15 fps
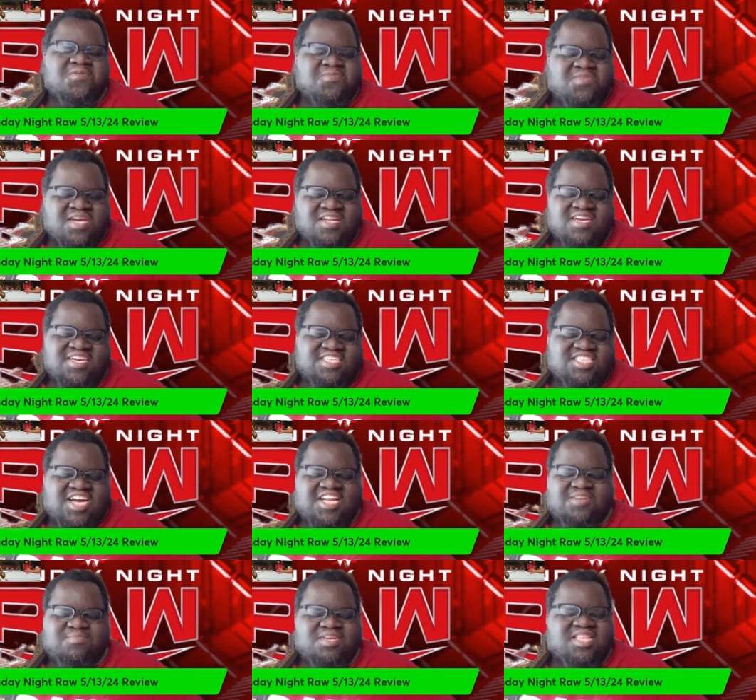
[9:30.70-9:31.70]
they try
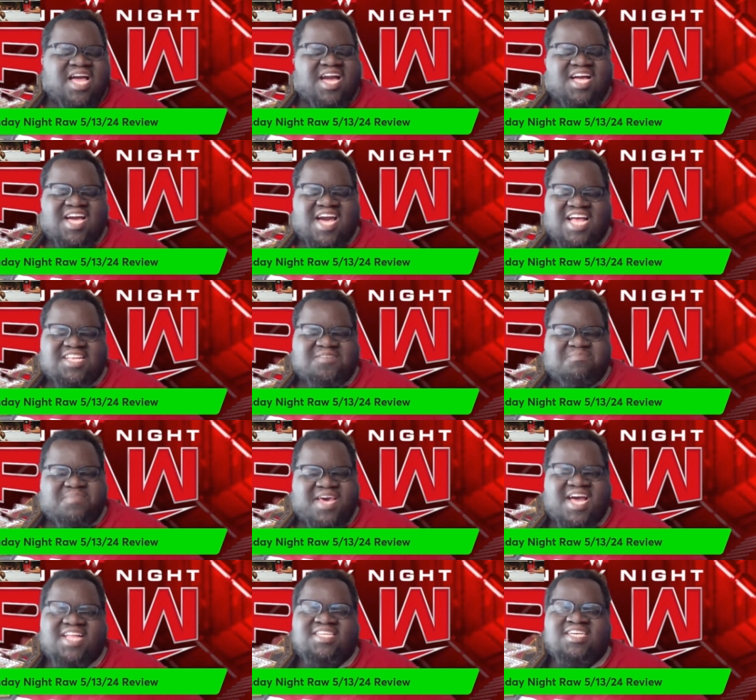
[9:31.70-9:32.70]
to be like a kind of
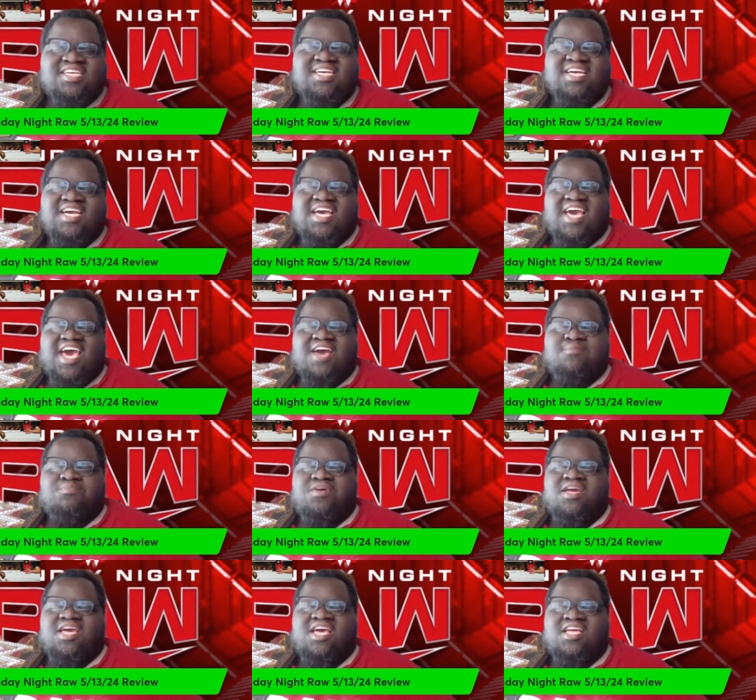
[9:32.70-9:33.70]
petty and
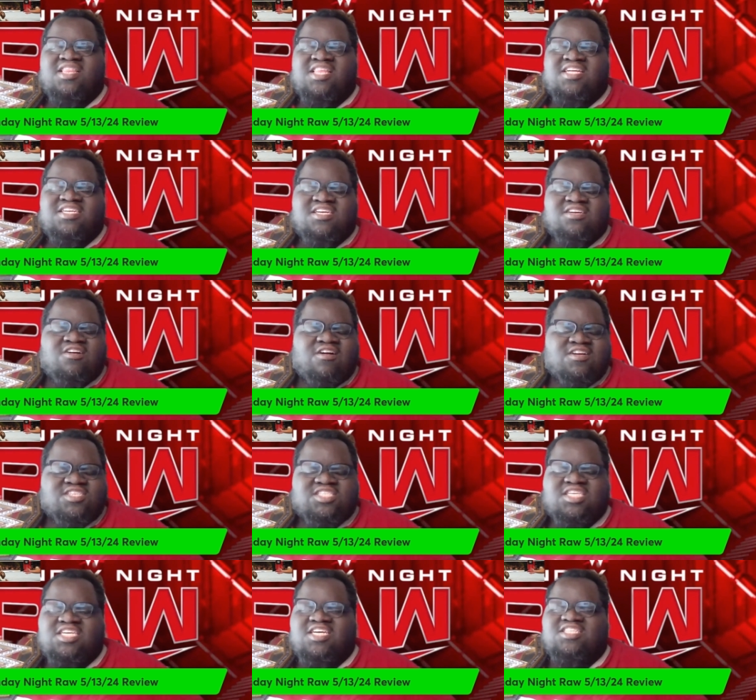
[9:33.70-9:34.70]
bring in Lillian
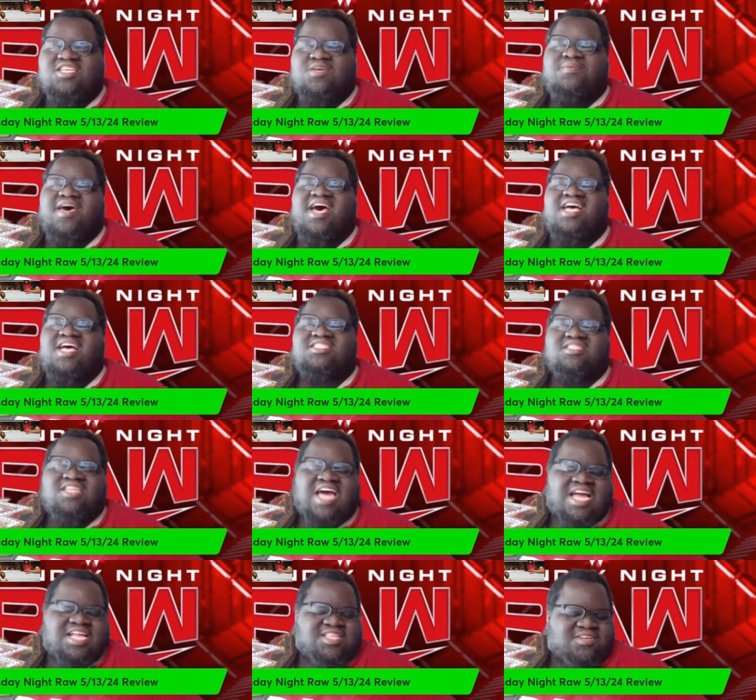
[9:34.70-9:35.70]
Garcia to pass,
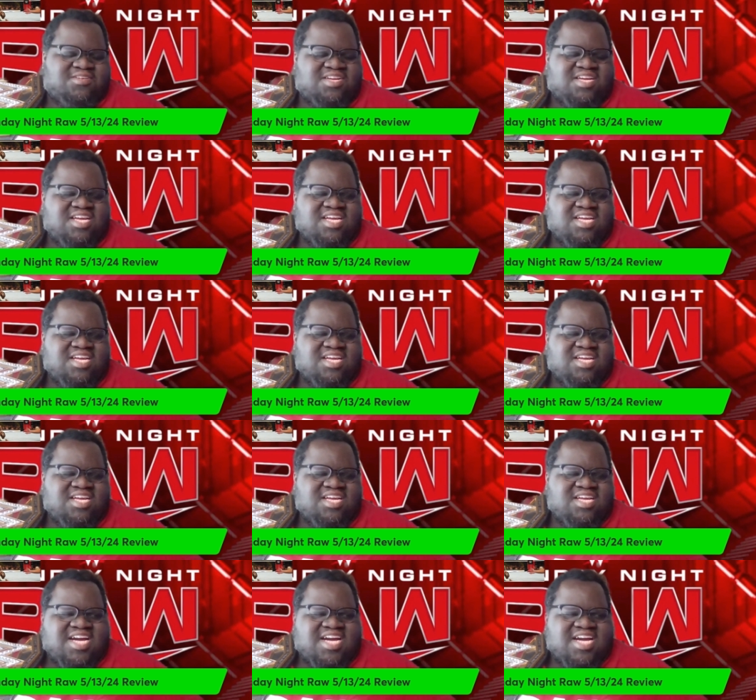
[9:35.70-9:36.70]
like, the kind
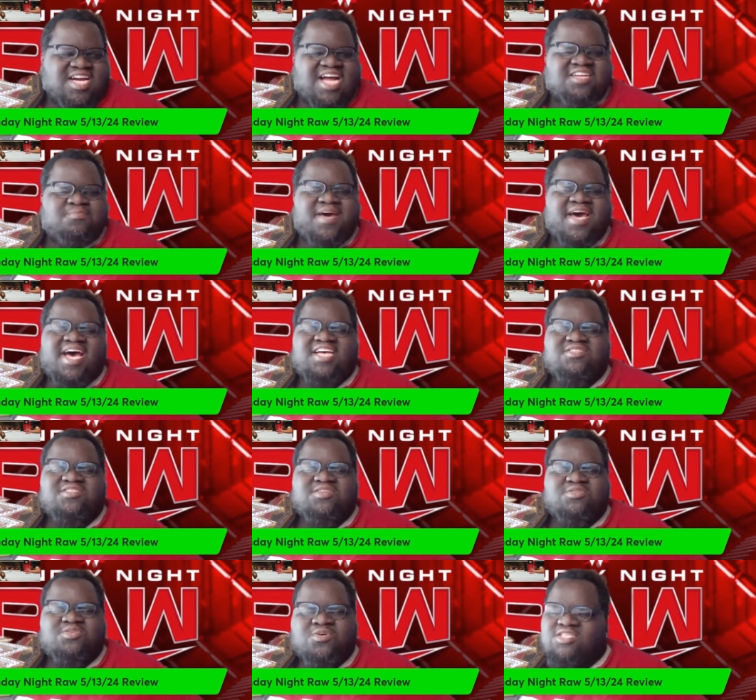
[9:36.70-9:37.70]
of pass the torch.
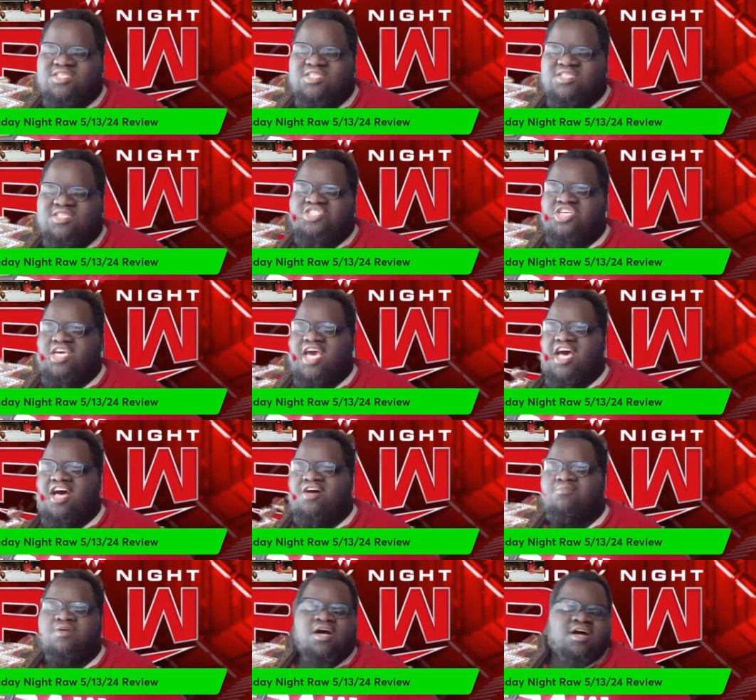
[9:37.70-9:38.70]
And she
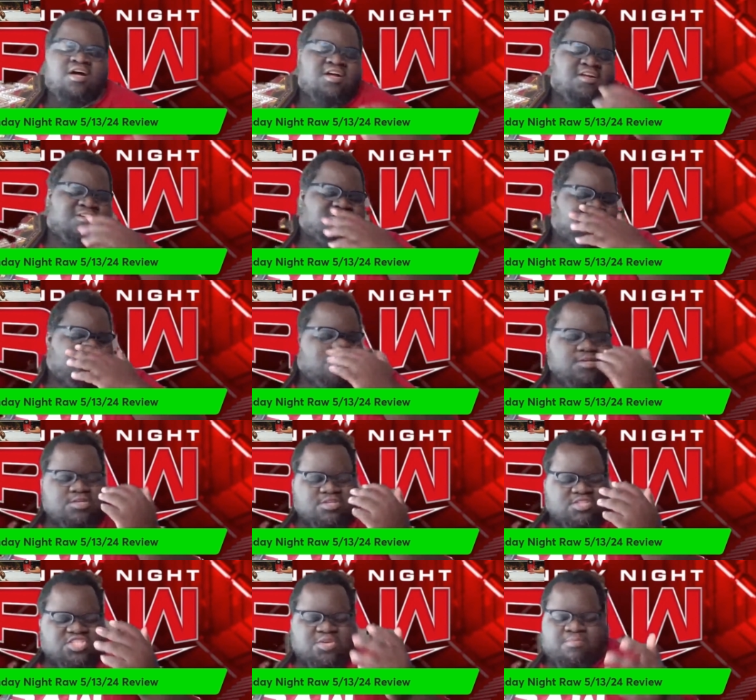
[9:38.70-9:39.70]
helped
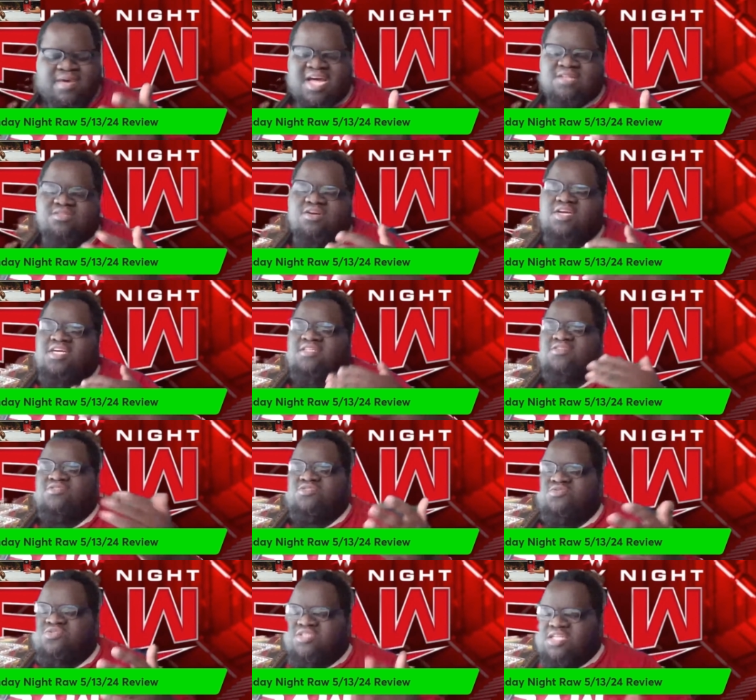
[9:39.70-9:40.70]
Samantha
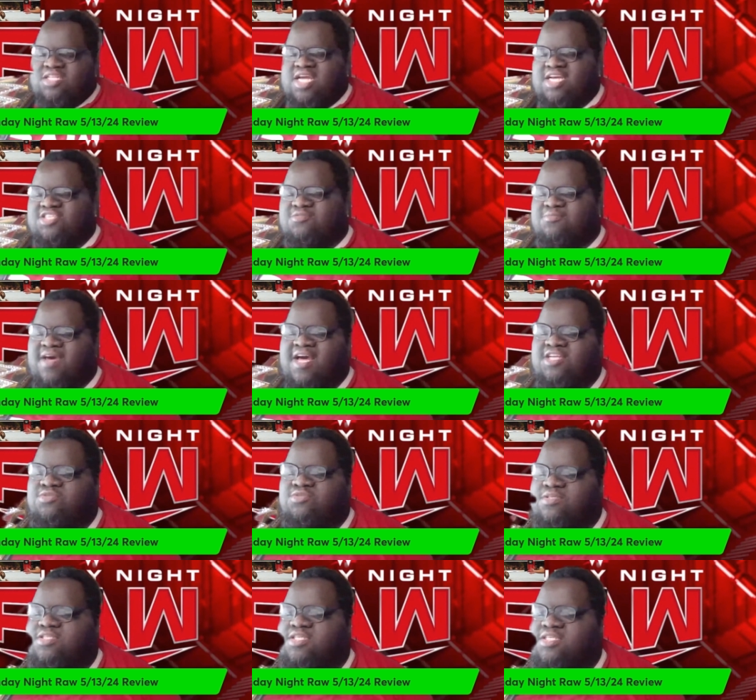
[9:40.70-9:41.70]
introduce the next match,
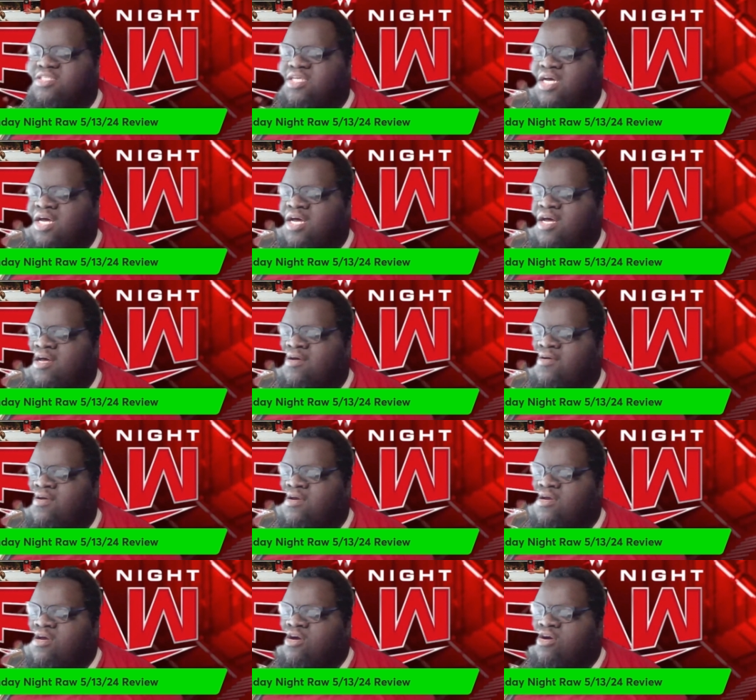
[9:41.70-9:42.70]
which is
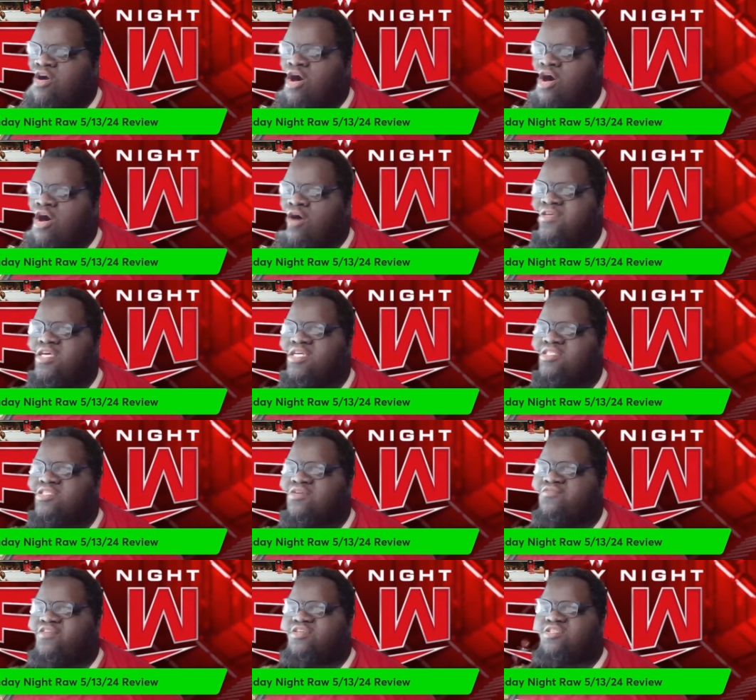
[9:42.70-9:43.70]
Kofi
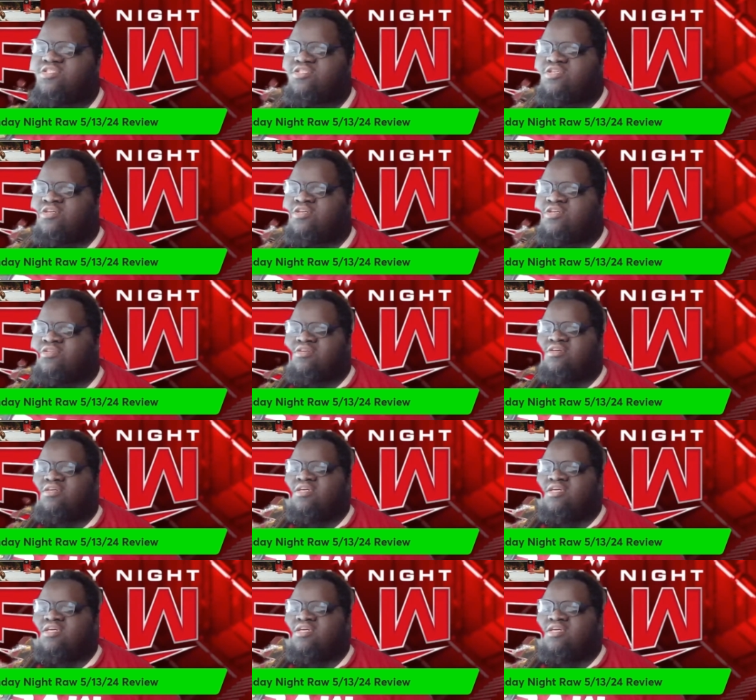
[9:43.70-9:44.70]
Kingston versus Gunther.
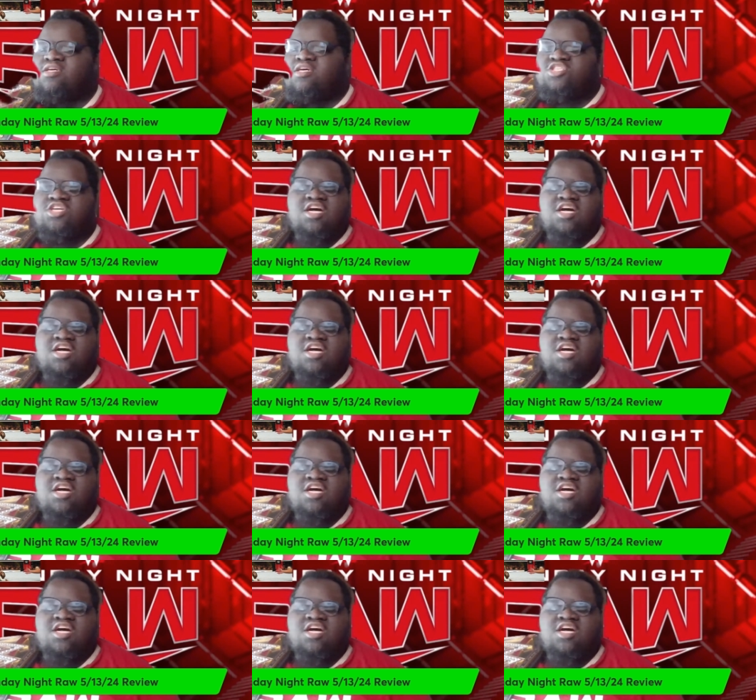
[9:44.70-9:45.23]
She did